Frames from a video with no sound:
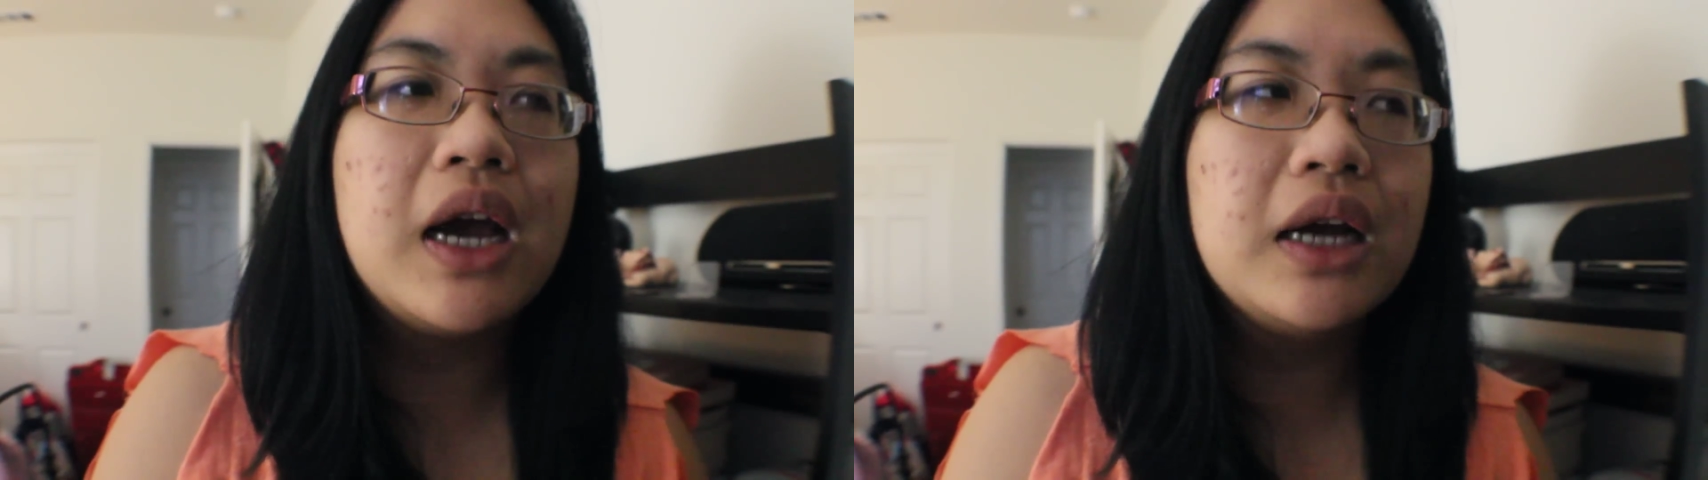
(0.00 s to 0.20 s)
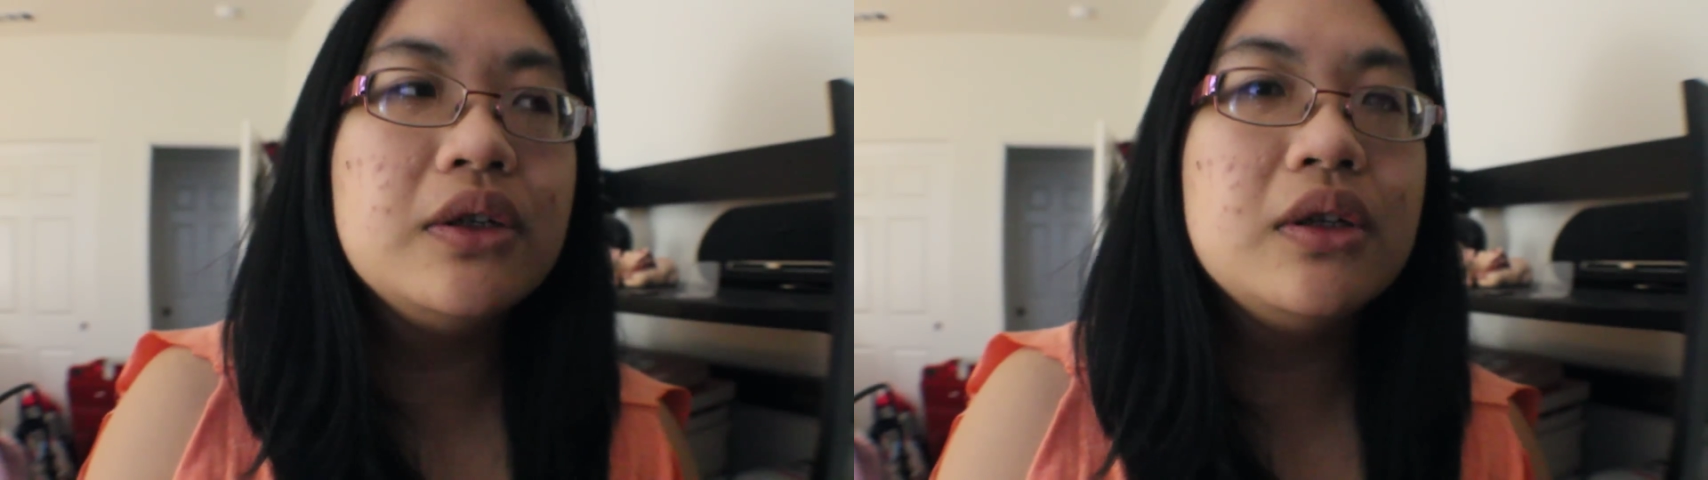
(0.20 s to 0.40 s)

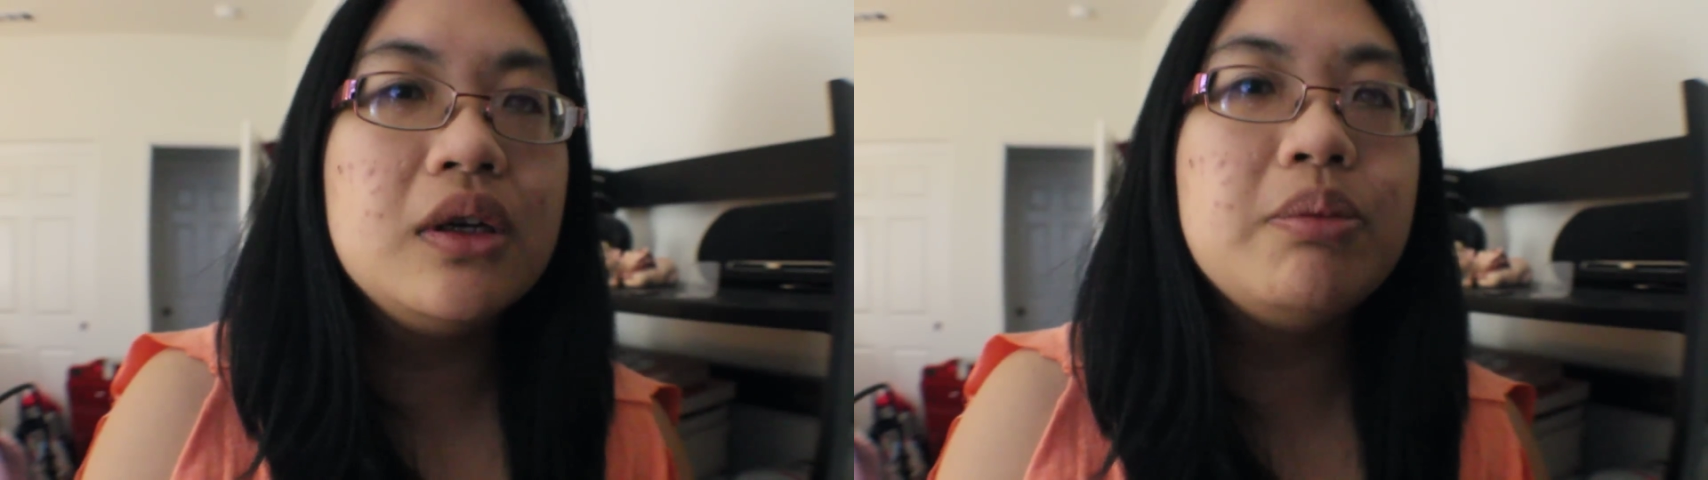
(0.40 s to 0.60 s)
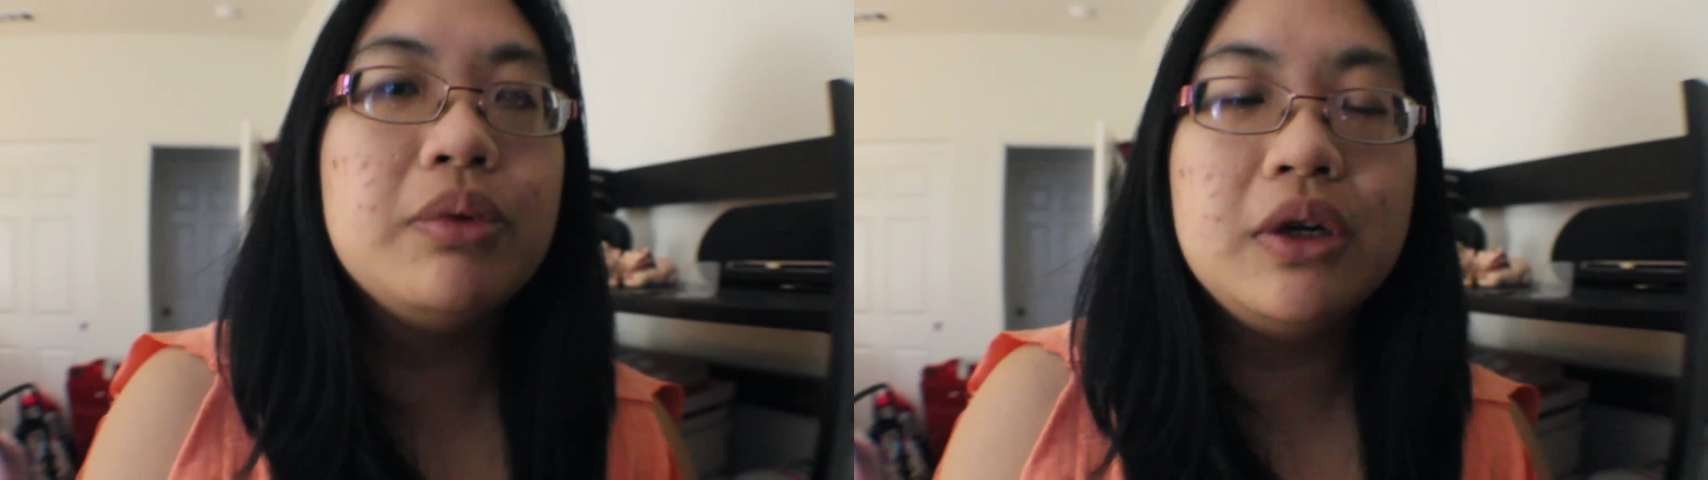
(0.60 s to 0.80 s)

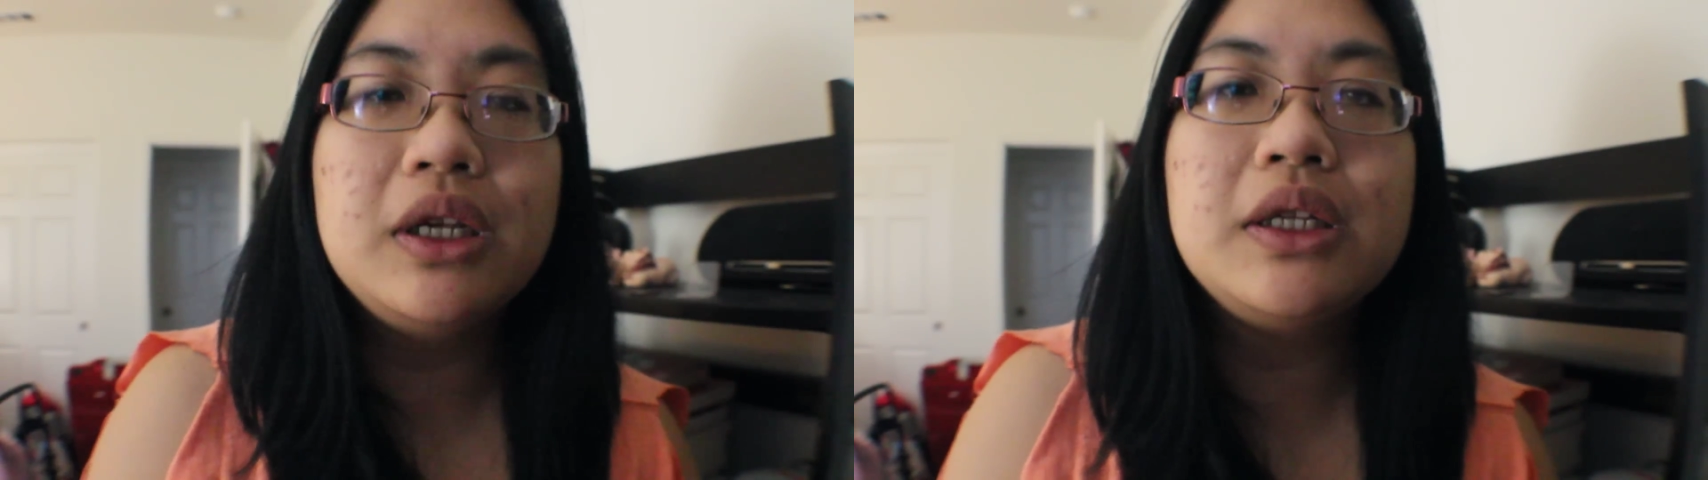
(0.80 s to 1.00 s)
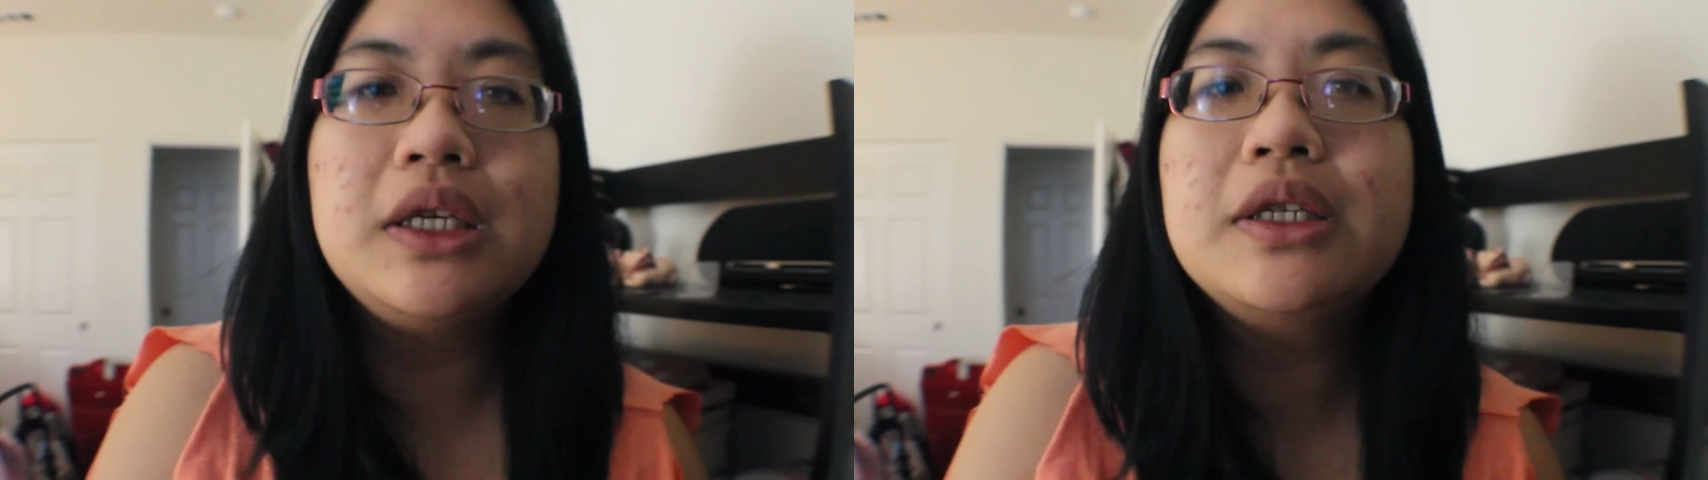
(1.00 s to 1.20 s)
actually
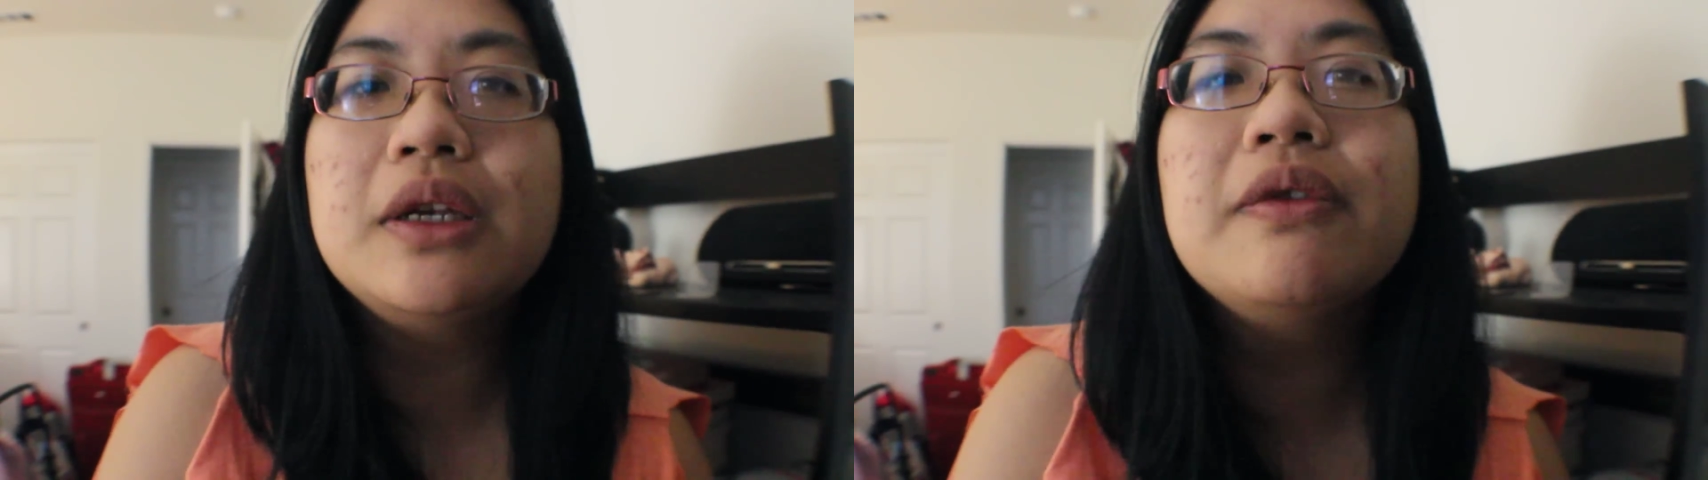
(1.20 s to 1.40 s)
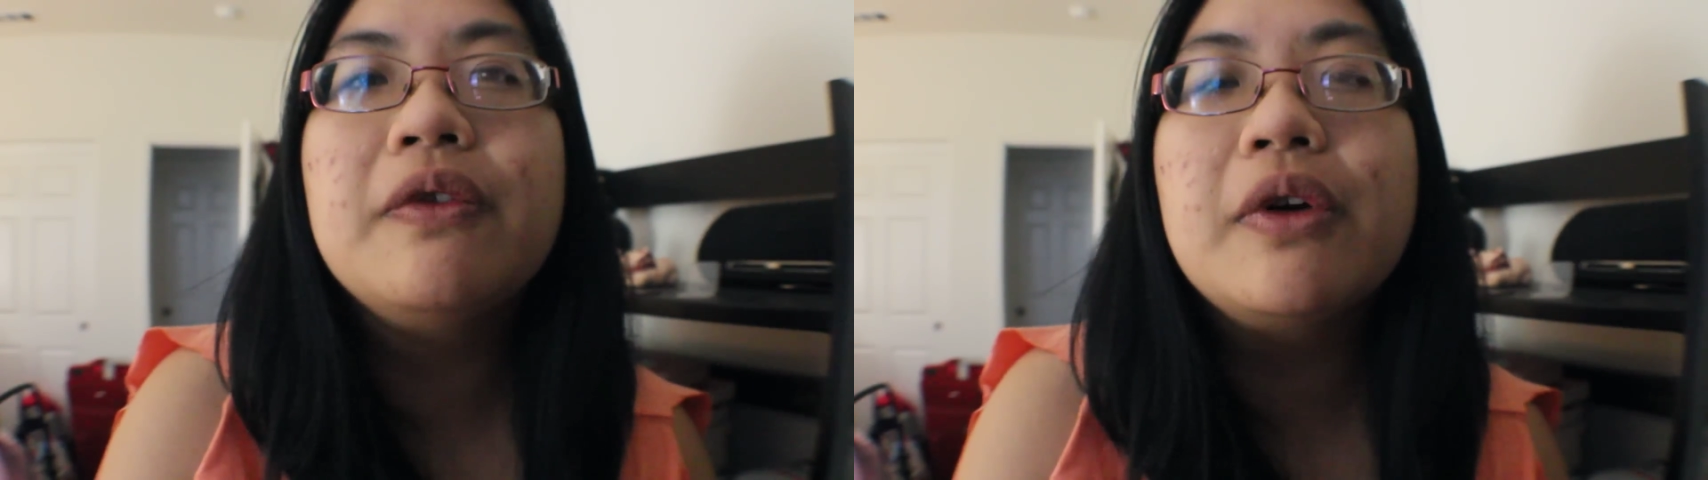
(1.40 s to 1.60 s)
pretty
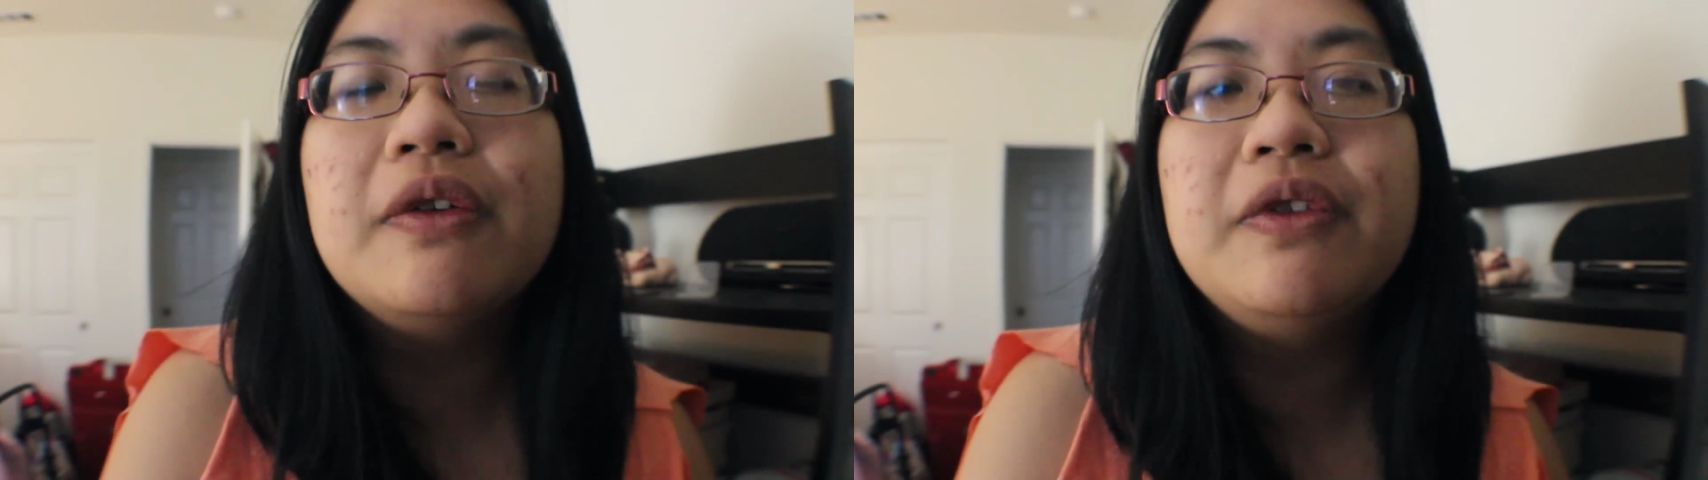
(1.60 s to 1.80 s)
decent for